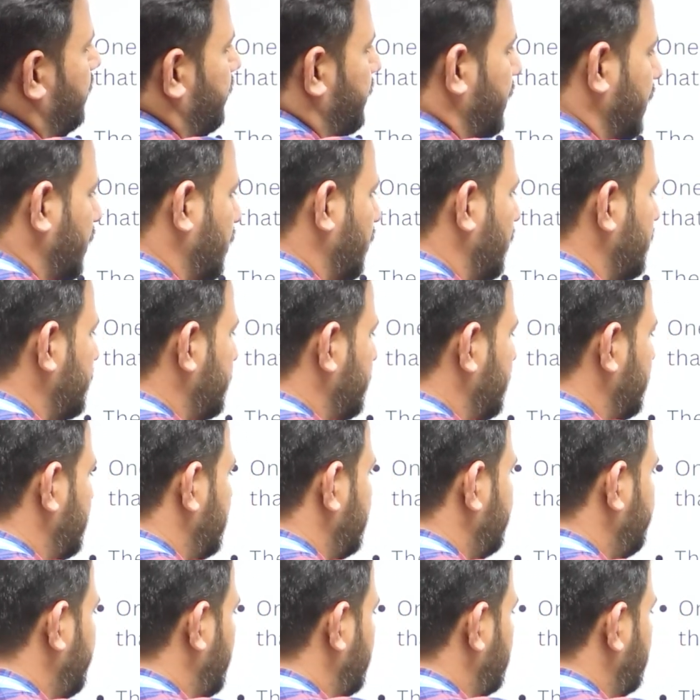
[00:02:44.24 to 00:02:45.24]
because this
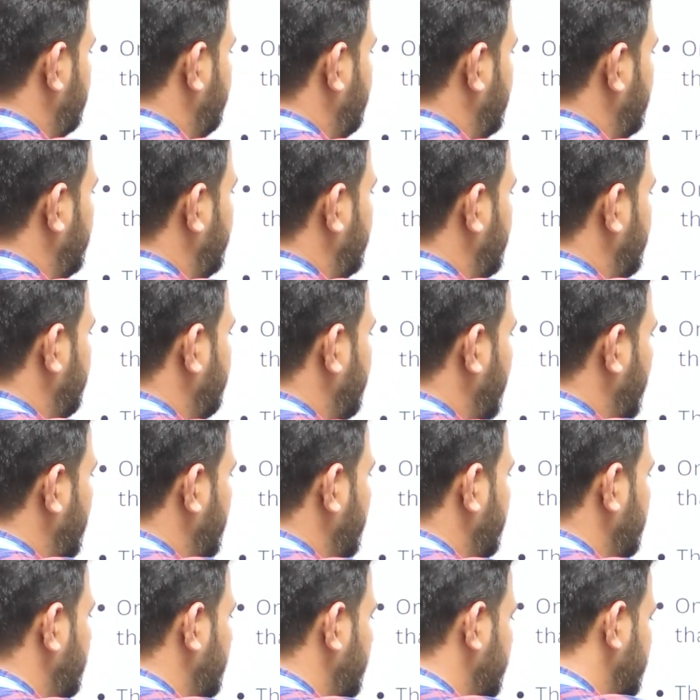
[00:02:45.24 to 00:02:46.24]
is possible in
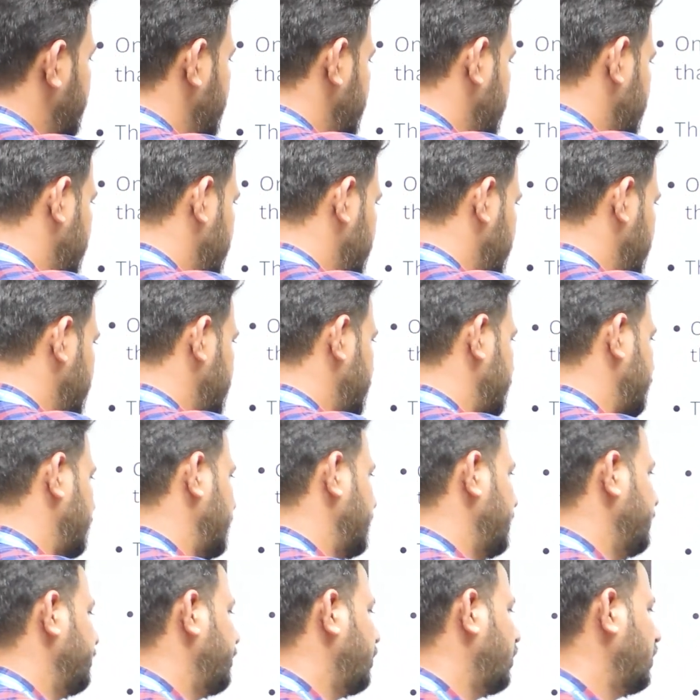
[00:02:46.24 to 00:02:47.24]
Himalayan region, this is
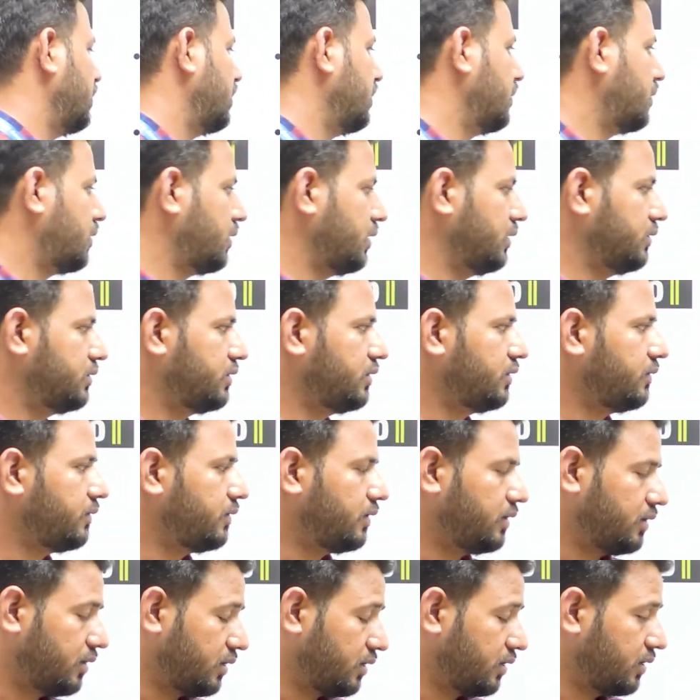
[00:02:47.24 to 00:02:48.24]
one important
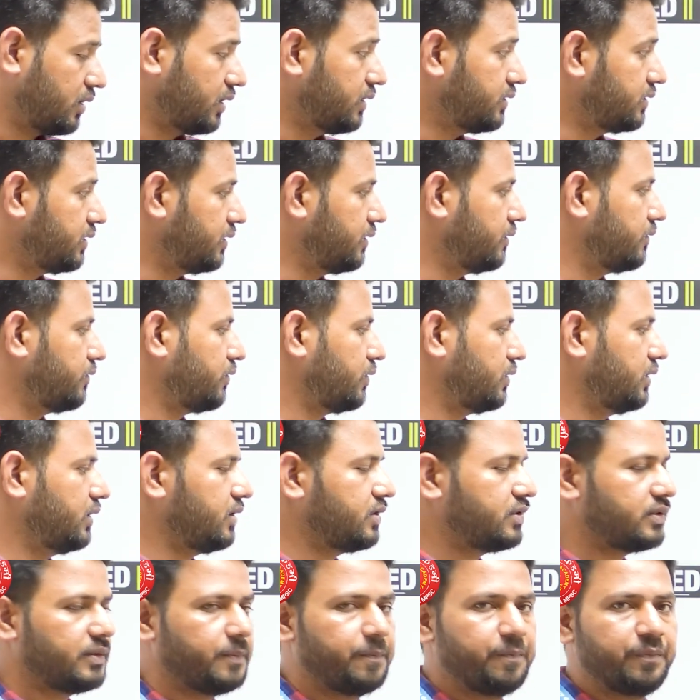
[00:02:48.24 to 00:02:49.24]
reason for
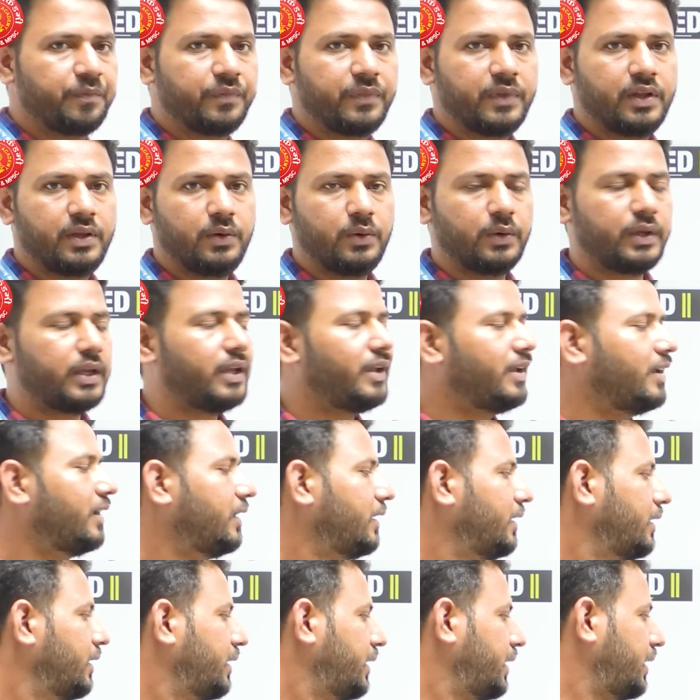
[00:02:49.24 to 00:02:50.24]
this. Okay,
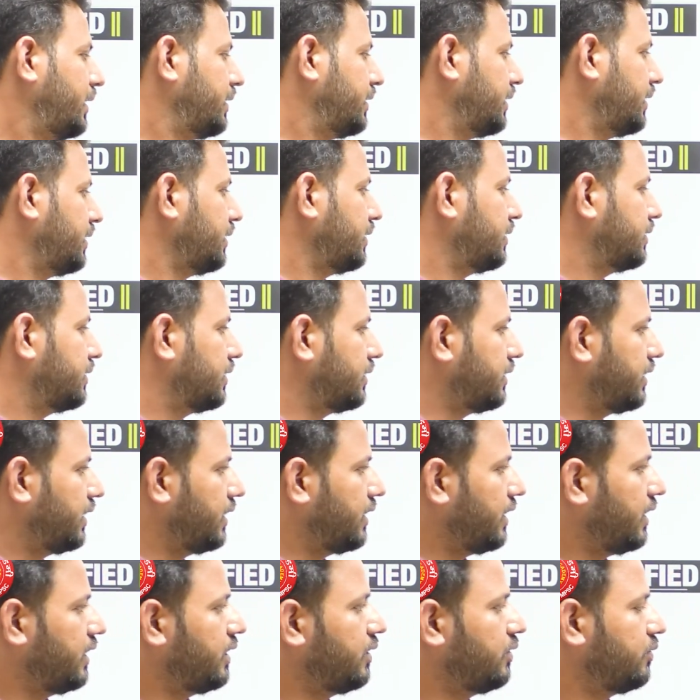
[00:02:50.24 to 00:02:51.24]
and then the
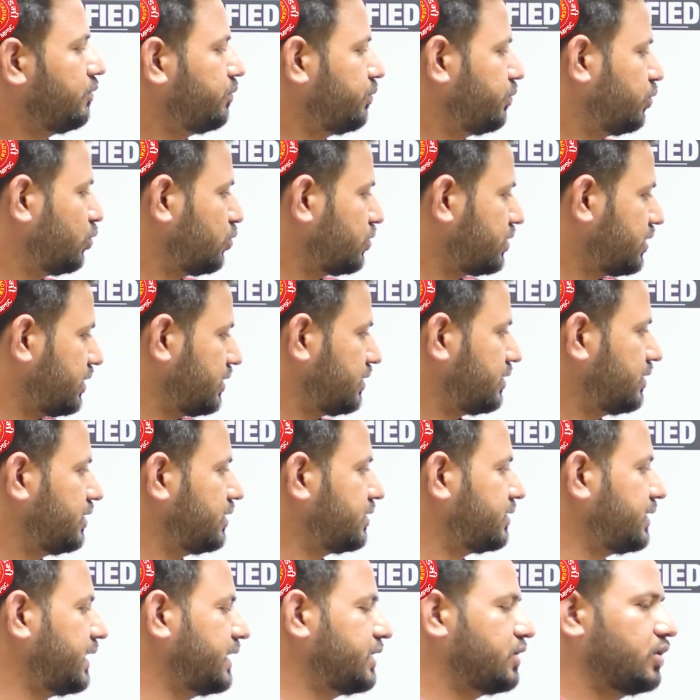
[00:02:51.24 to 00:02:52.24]
terrain pushes
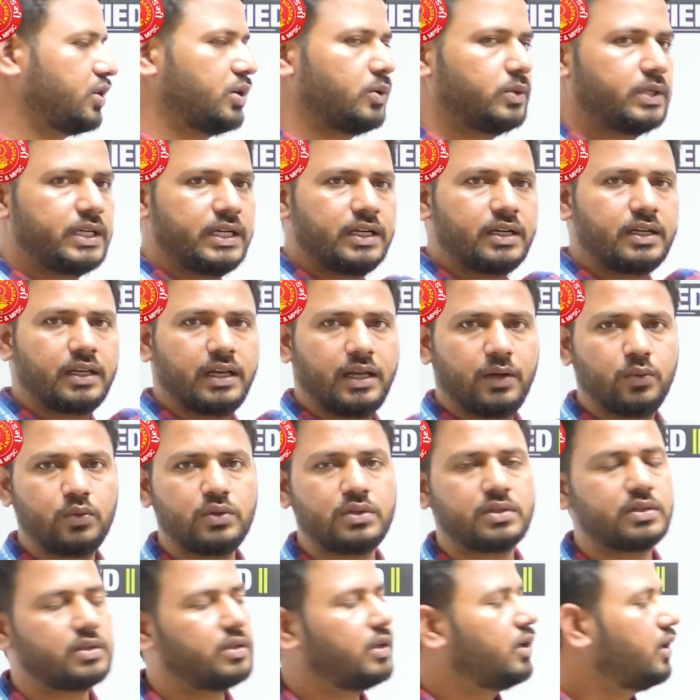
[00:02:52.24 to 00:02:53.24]
these saturated
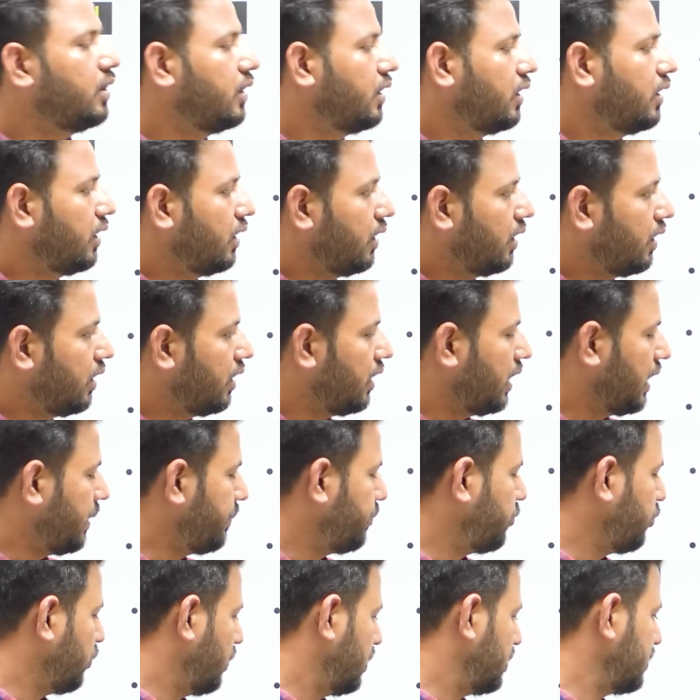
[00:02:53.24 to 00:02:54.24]
clouds
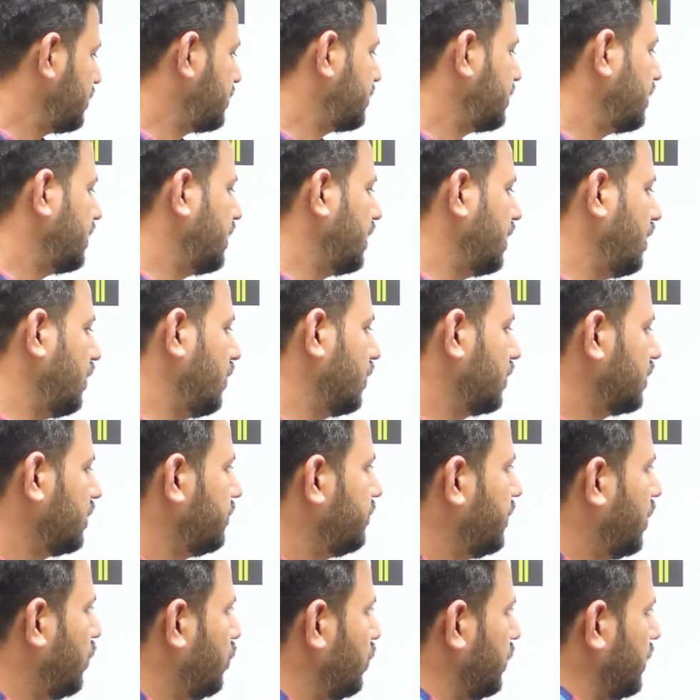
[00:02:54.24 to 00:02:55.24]
upwards along the
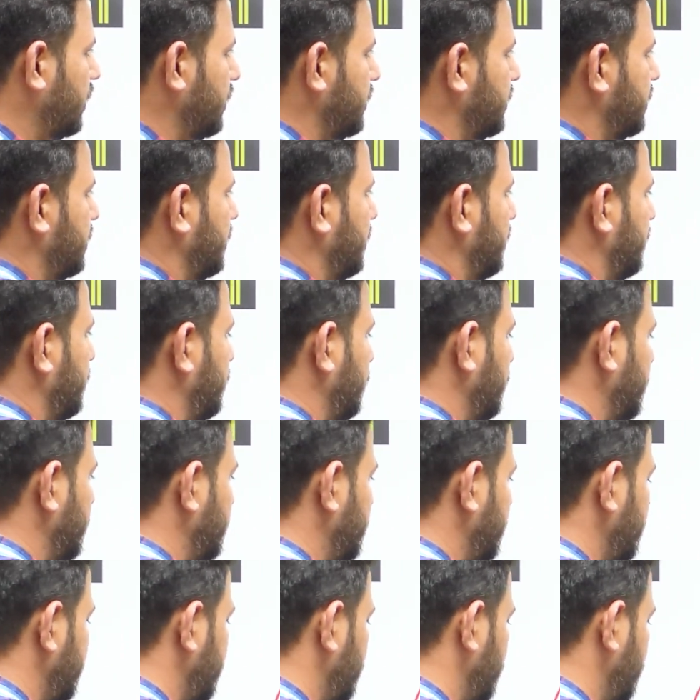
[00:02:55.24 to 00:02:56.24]
mountains. So
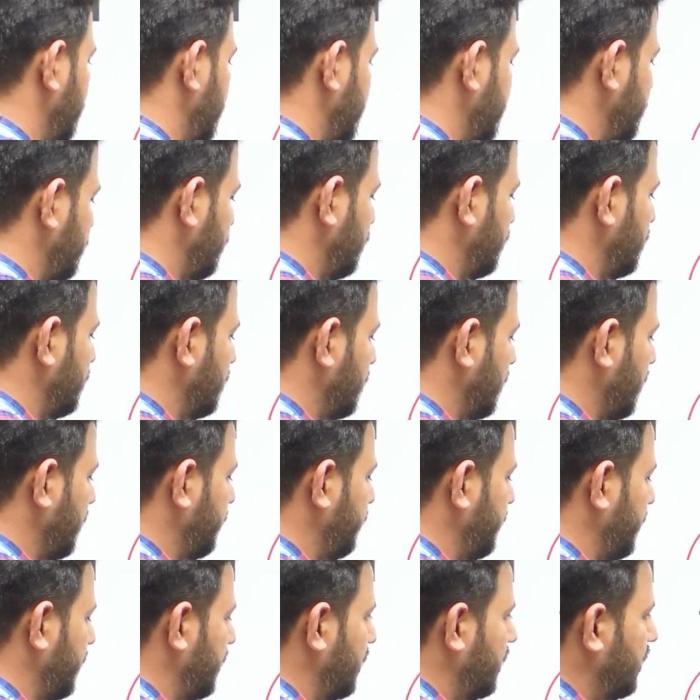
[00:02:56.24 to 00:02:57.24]
this is known as
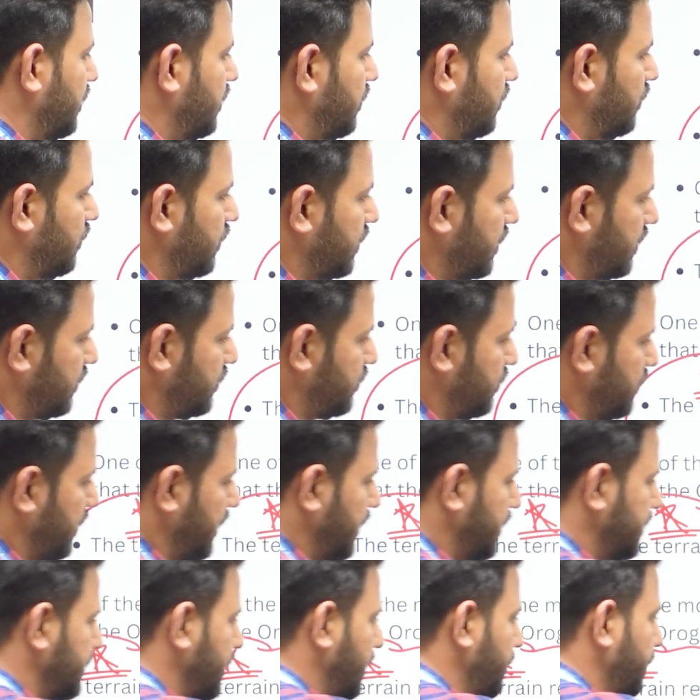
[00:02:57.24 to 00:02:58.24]
orographic. Okay, so
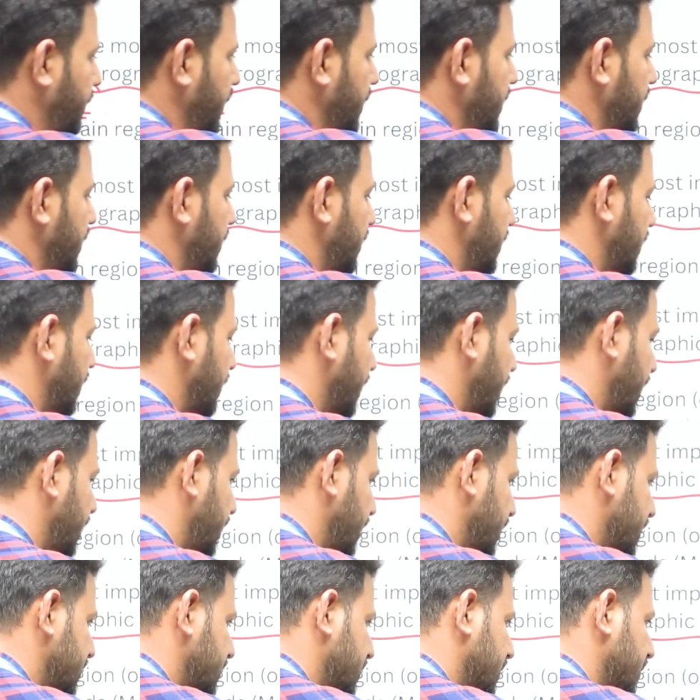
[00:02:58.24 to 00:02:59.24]
example here
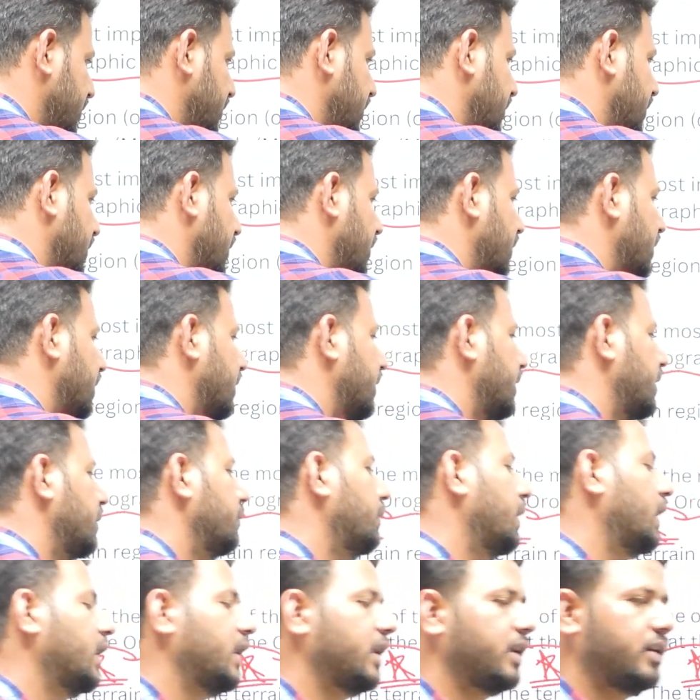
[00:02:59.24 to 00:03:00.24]
again is the
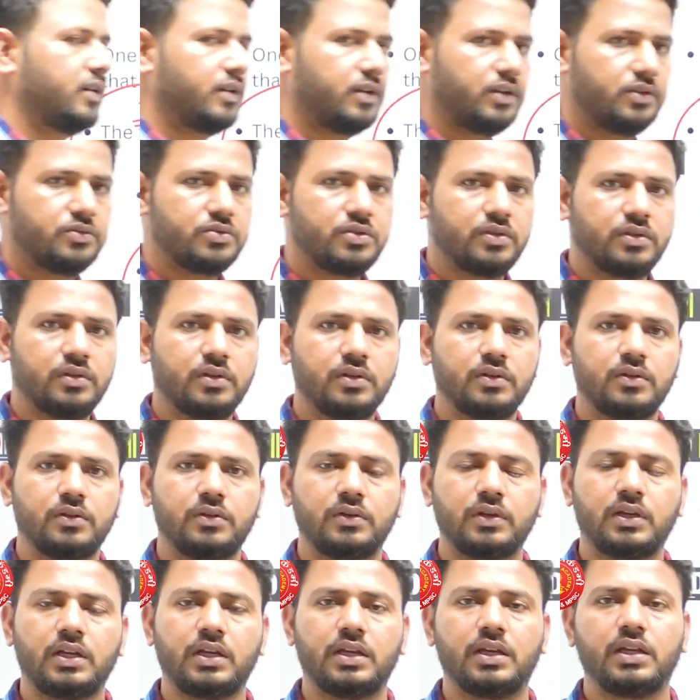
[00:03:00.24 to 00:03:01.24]
Himalayan region.
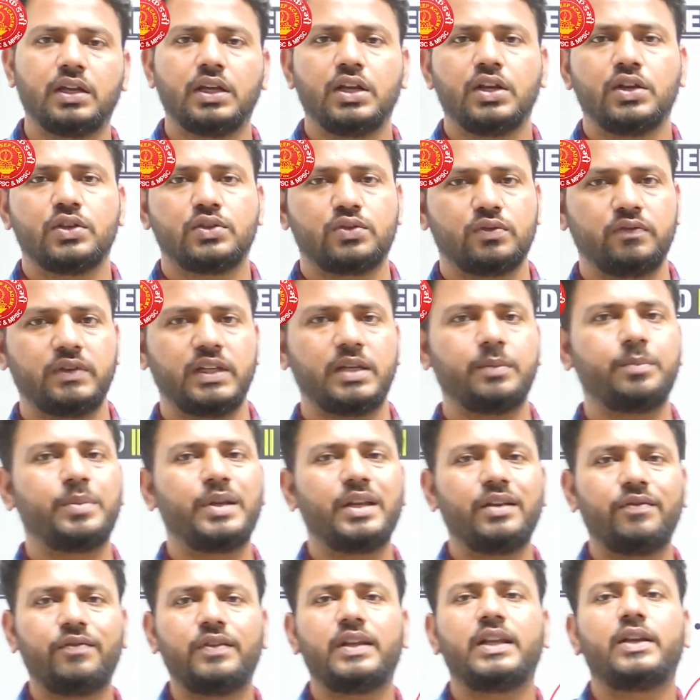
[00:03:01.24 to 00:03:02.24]
Okay, so very
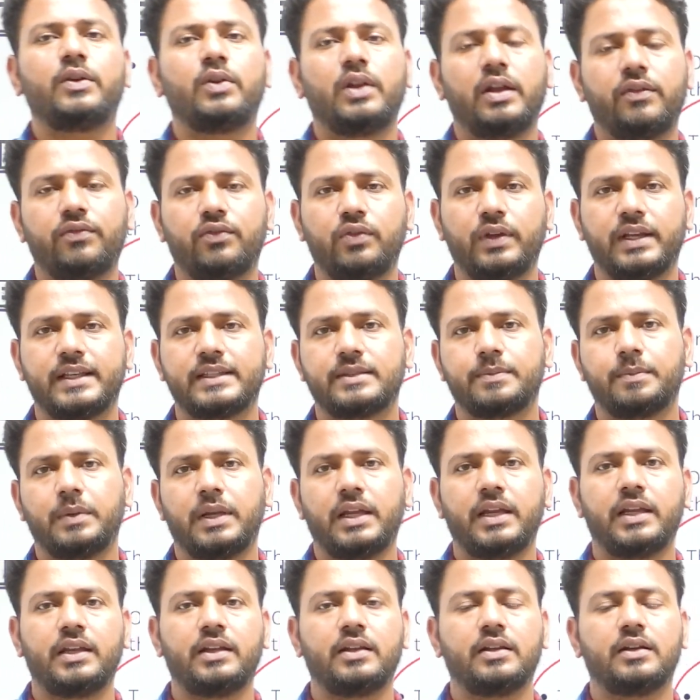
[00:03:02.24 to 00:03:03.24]
briefly you'll have to
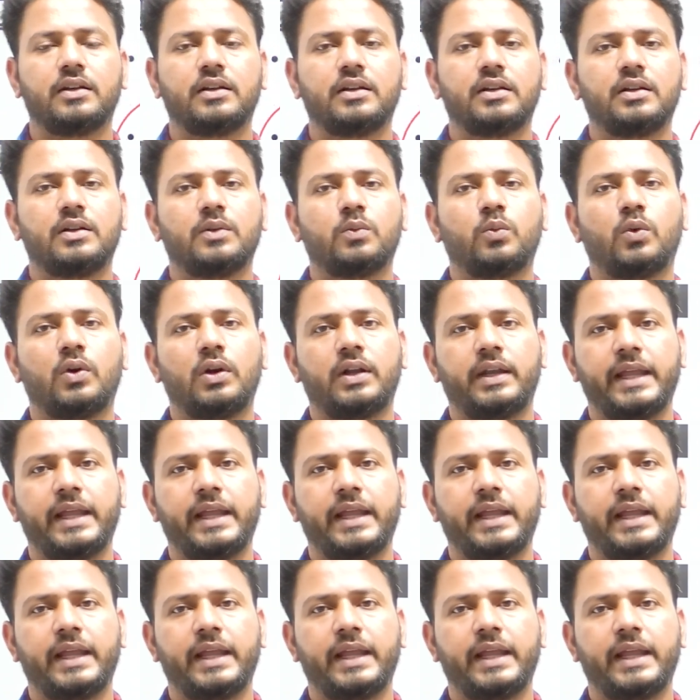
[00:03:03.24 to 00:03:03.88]
explain what